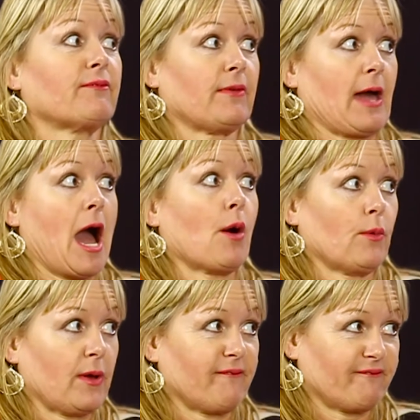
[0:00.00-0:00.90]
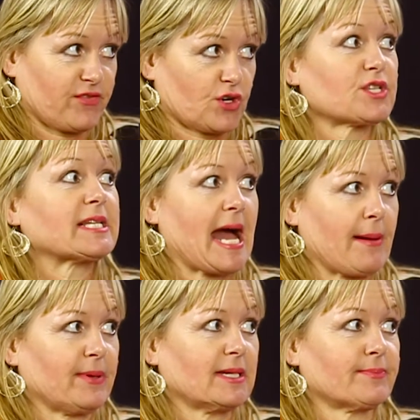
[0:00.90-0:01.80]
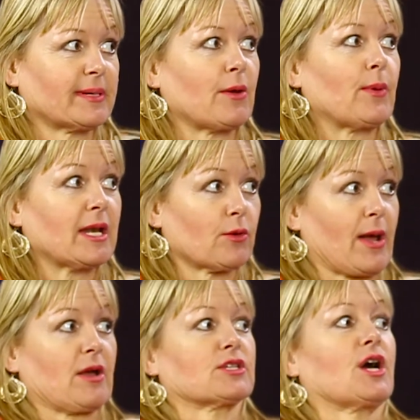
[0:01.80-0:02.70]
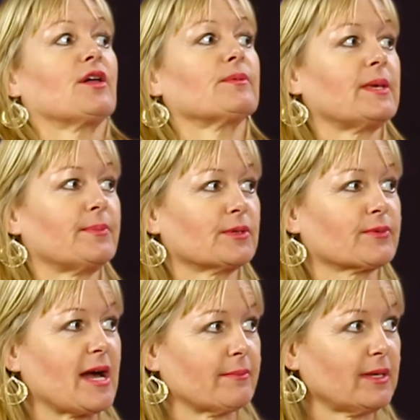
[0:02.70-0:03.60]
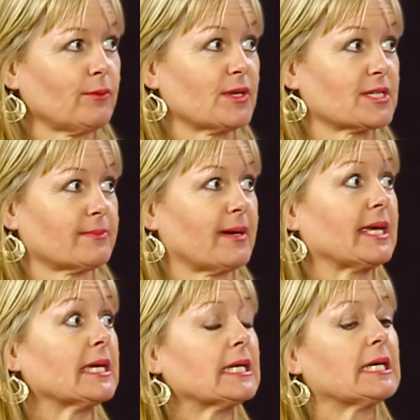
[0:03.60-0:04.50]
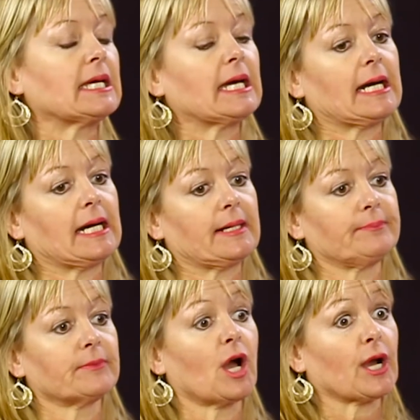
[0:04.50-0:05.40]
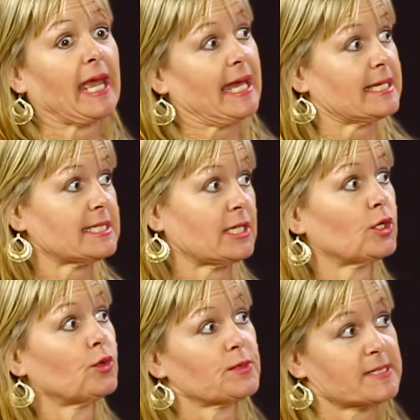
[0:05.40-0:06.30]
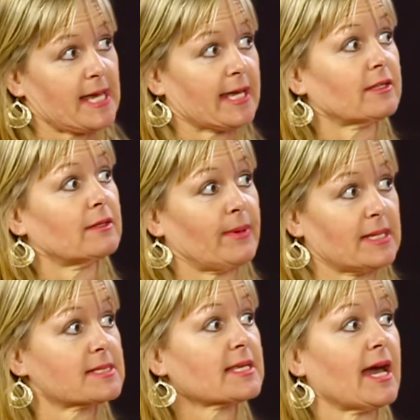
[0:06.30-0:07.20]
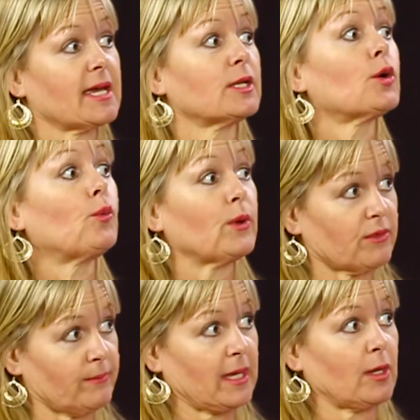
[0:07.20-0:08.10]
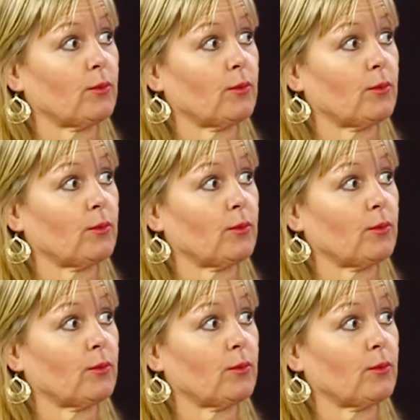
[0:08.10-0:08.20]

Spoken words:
how it first happened, but I went around to all the people around me, went to my our auntie who was sat on the bedside with me